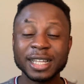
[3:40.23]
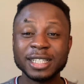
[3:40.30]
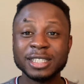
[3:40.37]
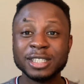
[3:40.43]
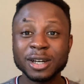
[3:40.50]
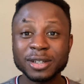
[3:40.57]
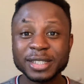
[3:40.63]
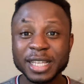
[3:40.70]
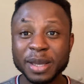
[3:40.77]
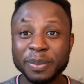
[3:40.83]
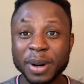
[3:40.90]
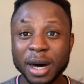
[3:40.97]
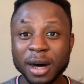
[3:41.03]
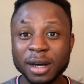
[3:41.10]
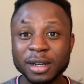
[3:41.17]
just
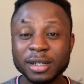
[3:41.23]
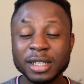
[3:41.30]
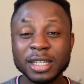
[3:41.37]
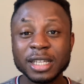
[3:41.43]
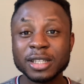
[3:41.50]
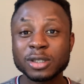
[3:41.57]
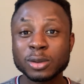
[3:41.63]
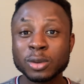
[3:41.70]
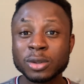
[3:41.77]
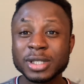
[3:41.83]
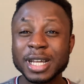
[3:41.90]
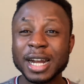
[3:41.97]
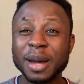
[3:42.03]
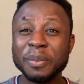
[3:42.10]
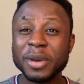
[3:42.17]
about schools
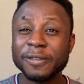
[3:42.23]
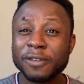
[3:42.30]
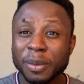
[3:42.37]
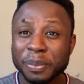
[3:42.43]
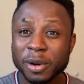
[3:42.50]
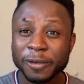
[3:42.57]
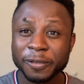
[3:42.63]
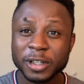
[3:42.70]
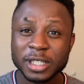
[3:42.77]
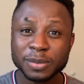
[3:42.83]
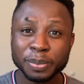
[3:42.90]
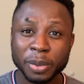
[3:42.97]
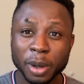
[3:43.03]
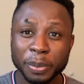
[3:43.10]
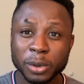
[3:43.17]
that are made for profit
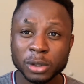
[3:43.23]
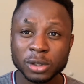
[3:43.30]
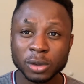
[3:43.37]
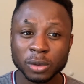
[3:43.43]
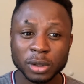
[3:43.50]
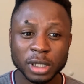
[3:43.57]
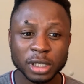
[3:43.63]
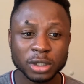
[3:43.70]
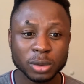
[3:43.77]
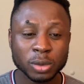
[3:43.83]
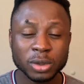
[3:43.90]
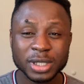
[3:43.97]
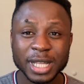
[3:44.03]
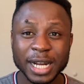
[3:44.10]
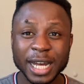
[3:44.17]
purpose only,
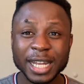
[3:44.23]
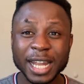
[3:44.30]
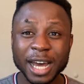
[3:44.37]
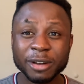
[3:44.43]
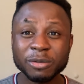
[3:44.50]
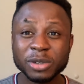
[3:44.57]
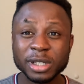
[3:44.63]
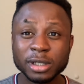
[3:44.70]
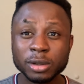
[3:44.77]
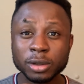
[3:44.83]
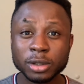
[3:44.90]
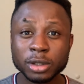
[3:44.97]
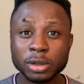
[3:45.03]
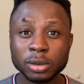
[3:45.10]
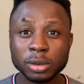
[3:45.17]
schools that are not really good
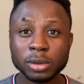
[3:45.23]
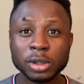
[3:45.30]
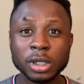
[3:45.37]
school,